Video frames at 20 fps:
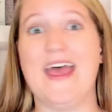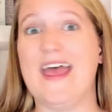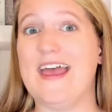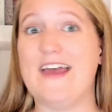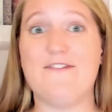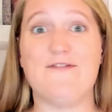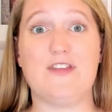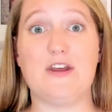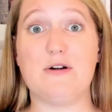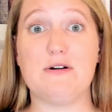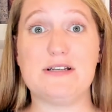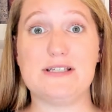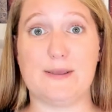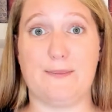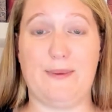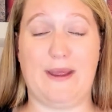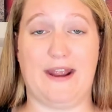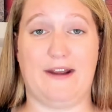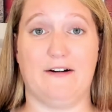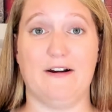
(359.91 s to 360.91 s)
If there is a
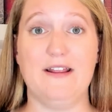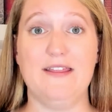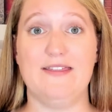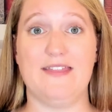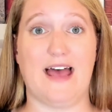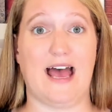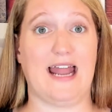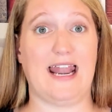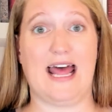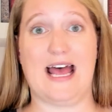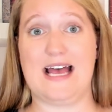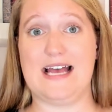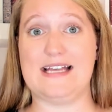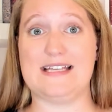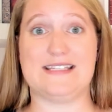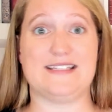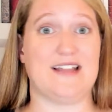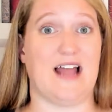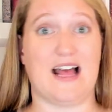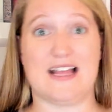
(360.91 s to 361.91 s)
parent that
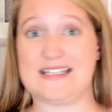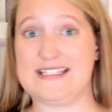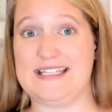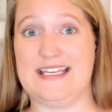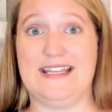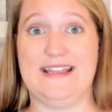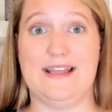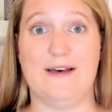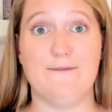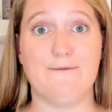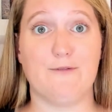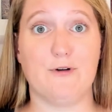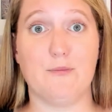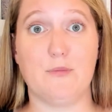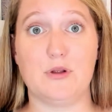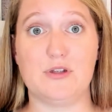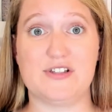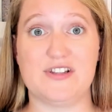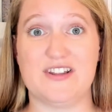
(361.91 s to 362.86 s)
has not seen them for most of the